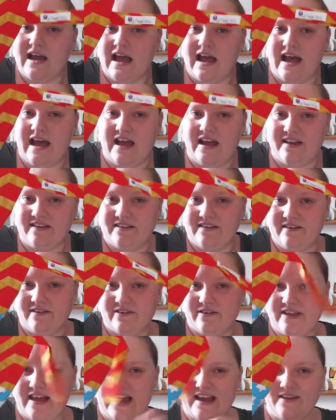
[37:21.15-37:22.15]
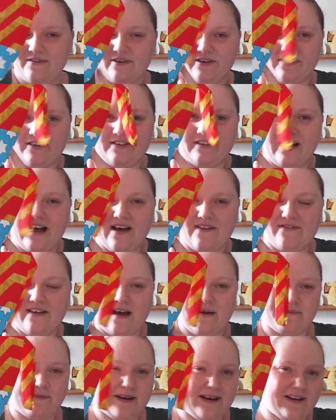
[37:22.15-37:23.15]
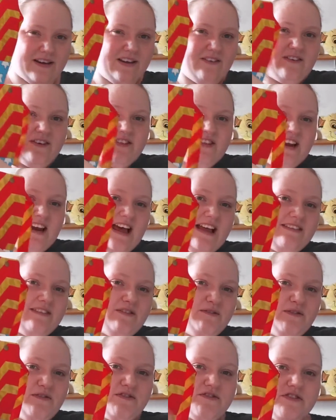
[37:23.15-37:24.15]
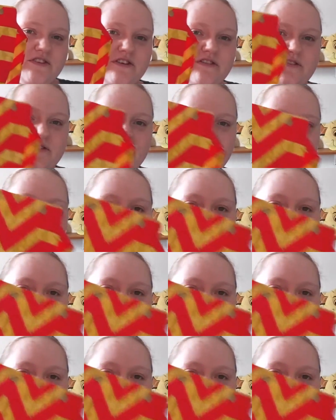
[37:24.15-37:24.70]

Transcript: So you've got that, you've got the star fabric, you've got the lasso of truth,